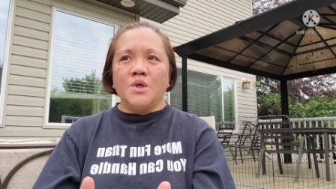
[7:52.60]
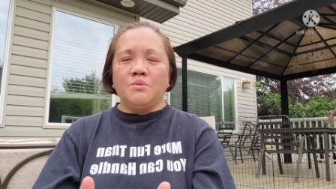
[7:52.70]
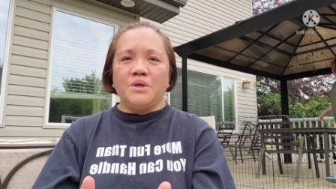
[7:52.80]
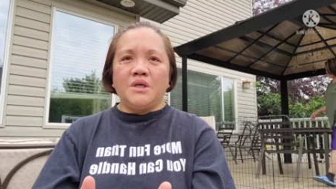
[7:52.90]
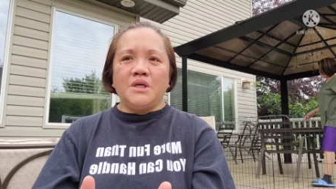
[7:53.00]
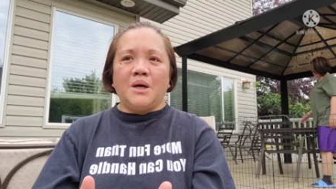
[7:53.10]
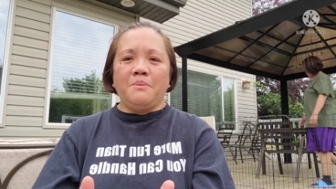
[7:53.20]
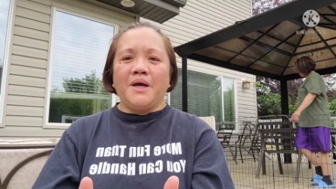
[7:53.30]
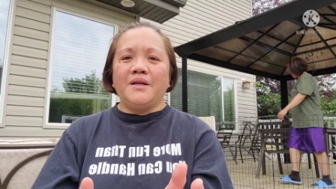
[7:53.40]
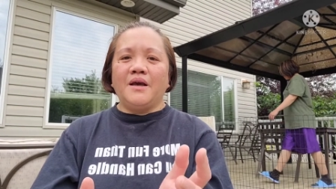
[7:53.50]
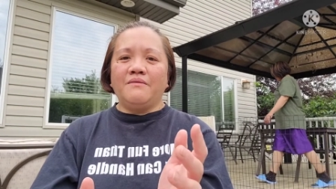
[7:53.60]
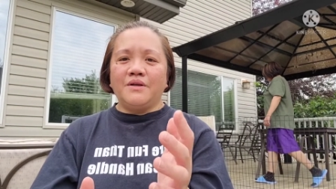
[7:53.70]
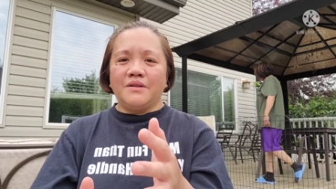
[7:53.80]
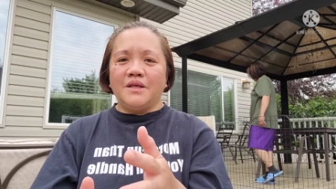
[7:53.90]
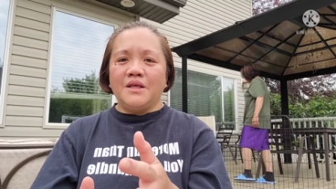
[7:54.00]
we applied
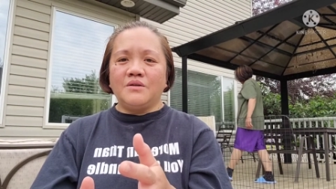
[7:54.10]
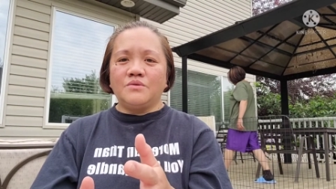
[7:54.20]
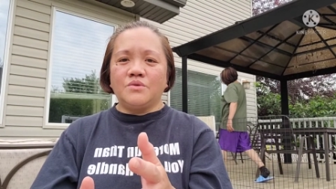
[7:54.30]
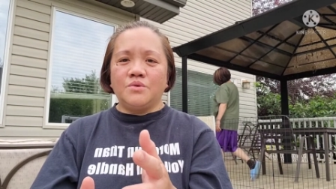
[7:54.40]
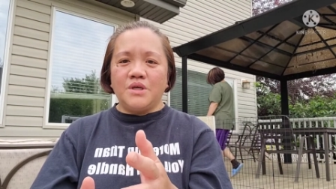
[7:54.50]
everything to